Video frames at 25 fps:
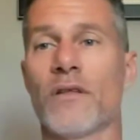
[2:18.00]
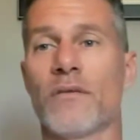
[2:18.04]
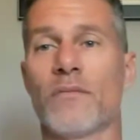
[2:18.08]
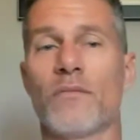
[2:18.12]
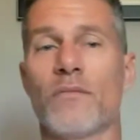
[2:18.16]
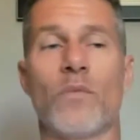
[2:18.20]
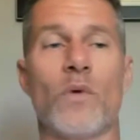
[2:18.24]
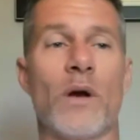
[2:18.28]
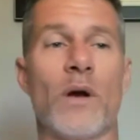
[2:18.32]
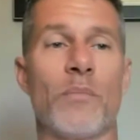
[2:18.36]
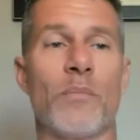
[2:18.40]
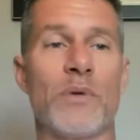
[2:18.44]

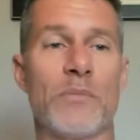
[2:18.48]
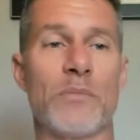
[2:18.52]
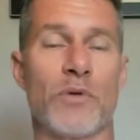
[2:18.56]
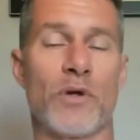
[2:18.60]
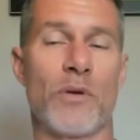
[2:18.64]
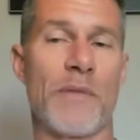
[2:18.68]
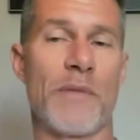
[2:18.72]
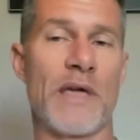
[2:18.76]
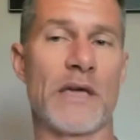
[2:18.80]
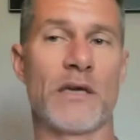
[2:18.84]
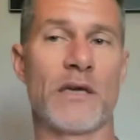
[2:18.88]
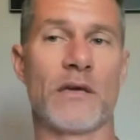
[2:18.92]
where people
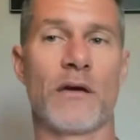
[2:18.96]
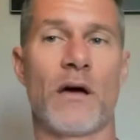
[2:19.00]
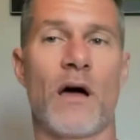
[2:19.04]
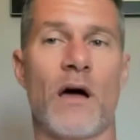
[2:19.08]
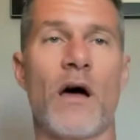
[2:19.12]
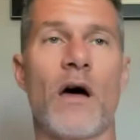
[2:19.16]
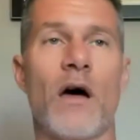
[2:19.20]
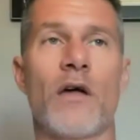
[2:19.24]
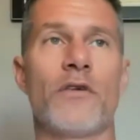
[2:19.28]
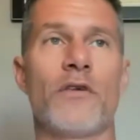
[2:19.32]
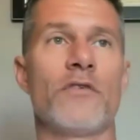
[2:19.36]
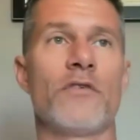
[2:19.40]
are making
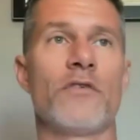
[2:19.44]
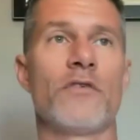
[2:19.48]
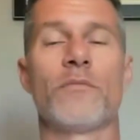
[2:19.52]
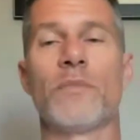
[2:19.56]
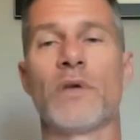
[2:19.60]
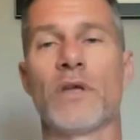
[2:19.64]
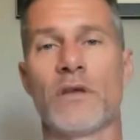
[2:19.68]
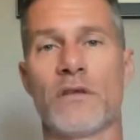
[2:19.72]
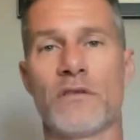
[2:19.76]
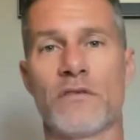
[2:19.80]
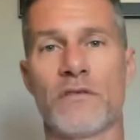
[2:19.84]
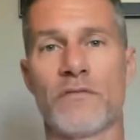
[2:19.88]
hundreds of
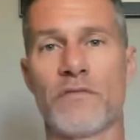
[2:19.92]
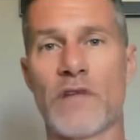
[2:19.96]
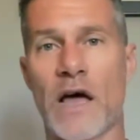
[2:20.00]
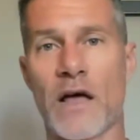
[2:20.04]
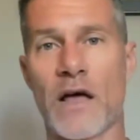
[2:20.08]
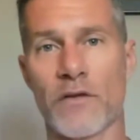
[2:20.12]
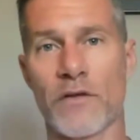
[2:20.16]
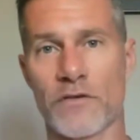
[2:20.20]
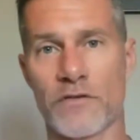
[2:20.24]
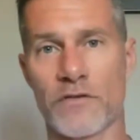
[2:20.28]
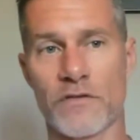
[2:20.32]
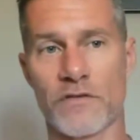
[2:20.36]
millions of
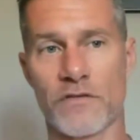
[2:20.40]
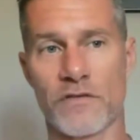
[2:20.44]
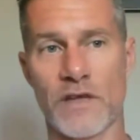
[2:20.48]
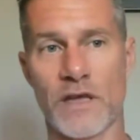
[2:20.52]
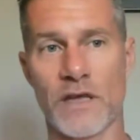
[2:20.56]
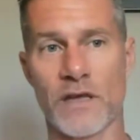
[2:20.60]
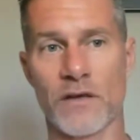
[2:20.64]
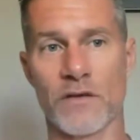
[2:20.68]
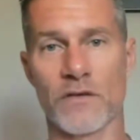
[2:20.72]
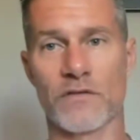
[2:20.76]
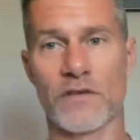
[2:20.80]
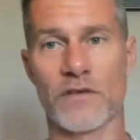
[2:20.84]
dollars in
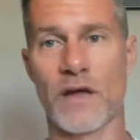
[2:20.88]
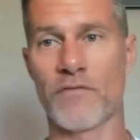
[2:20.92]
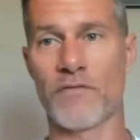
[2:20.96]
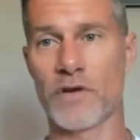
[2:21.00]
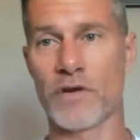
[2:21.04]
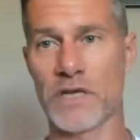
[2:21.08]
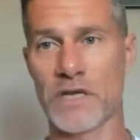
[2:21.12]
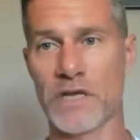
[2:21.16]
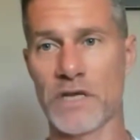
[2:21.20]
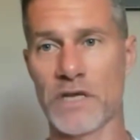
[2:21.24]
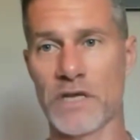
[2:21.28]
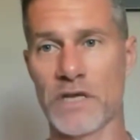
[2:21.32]
sales
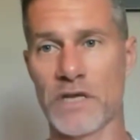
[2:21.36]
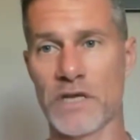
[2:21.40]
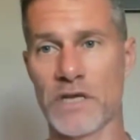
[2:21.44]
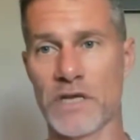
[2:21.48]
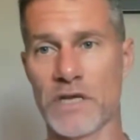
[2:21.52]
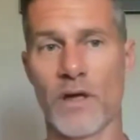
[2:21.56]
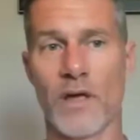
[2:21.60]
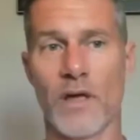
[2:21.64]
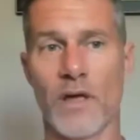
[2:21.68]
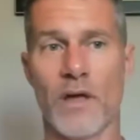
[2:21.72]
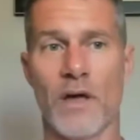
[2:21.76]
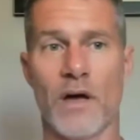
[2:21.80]
every
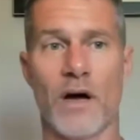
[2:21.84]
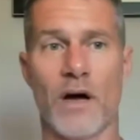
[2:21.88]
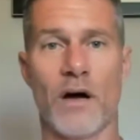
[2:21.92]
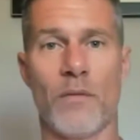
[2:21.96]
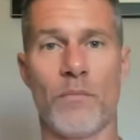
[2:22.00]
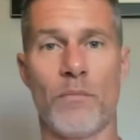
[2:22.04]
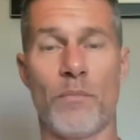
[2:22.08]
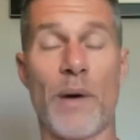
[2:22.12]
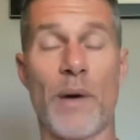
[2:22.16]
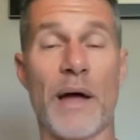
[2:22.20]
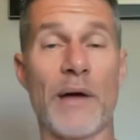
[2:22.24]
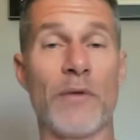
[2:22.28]
year
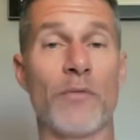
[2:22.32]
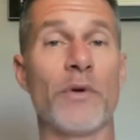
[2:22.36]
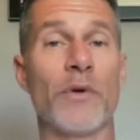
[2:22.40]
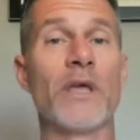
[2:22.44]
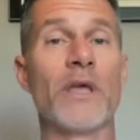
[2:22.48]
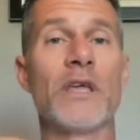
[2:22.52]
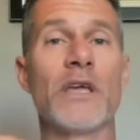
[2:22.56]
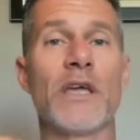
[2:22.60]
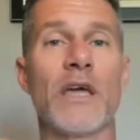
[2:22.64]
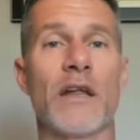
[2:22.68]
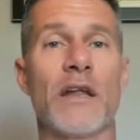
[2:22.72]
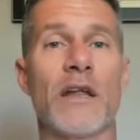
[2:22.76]
by
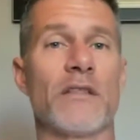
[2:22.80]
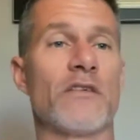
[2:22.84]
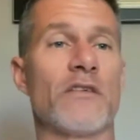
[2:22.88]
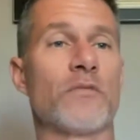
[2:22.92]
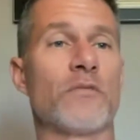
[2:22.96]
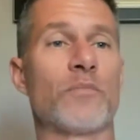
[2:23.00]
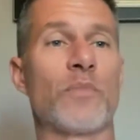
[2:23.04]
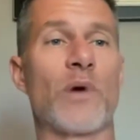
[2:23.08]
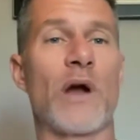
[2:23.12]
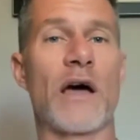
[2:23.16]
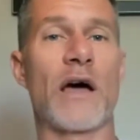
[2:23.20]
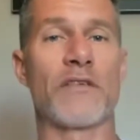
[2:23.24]
really getting
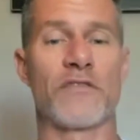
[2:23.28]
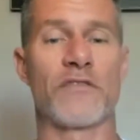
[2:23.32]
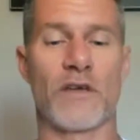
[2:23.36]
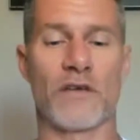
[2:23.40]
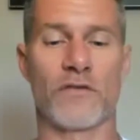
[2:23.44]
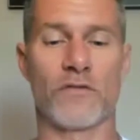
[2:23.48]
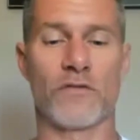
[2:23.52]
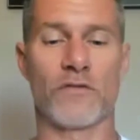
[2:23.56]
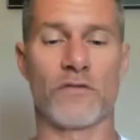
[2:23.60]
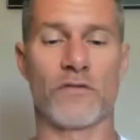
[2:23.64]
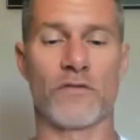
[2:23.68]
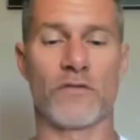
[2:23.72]
this
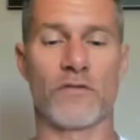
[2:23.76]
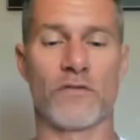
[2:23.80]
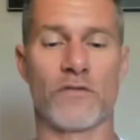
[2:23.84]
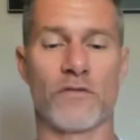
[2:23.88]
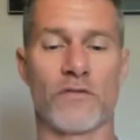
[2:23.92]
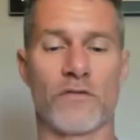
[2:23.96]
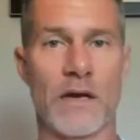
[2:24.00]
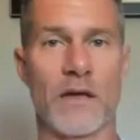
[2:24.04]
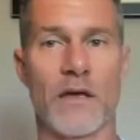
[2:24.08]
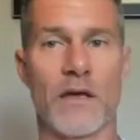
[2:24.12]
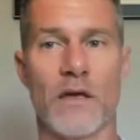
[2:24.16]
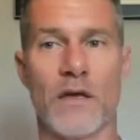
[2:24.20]
process
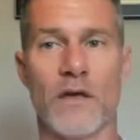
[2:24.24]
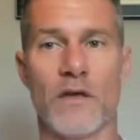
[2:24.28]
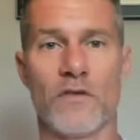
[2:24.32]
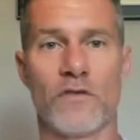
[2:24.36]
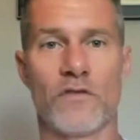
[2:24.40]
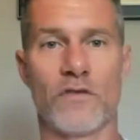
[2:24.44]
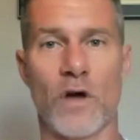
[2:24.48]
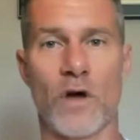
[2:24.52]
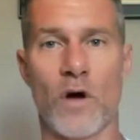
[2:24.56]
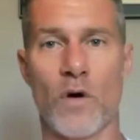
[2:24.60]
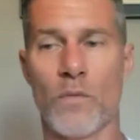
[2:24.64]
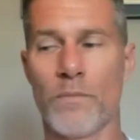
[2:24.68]
right.
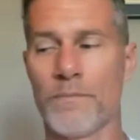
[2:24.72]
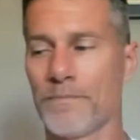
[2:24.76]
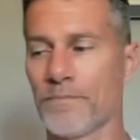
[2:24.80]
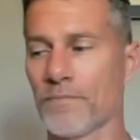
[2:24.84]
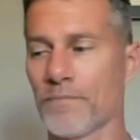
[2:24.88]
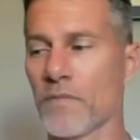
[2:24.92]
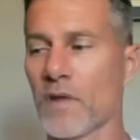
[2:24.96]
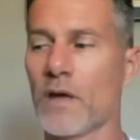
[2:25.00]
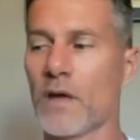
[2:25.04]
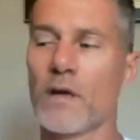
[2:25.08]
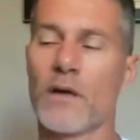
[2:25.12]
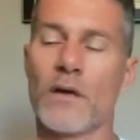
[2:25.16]
So
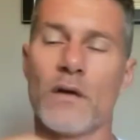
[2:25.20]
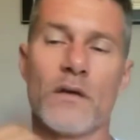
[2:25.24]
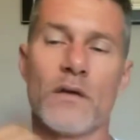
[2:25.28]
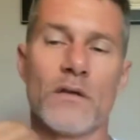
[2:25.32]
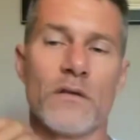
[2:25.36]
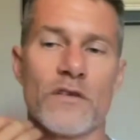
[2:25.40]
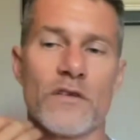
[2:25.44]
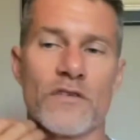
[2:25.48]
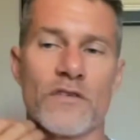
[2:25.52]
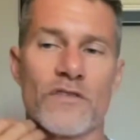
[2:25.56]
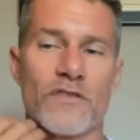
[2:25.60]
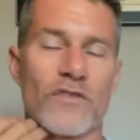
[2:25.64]

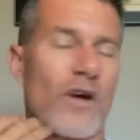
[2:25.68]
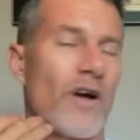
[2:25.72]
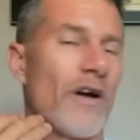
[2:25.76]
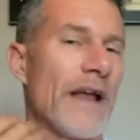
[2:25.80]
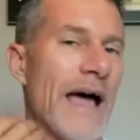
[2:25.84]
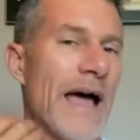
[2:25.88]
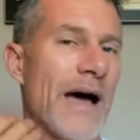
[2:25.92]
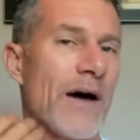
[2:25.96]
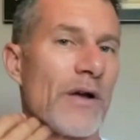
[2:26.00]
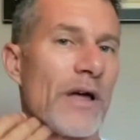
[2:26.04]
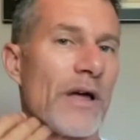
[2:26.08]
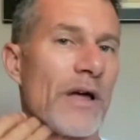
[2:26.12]
to start
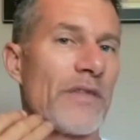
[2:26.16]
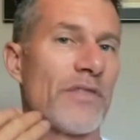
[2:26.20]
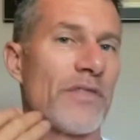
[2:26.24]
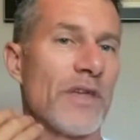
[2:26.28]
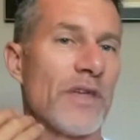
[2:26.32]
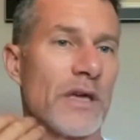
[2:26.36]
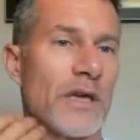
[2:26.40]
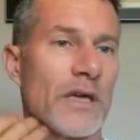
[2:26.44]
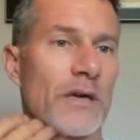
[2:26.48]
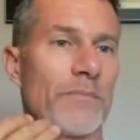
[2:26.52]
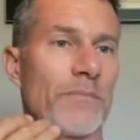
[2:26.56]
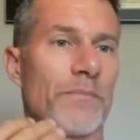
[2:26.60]
out, I
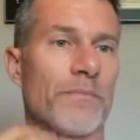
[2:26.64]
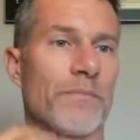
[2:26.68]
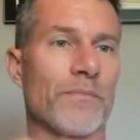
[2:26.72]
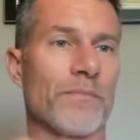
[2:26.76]
think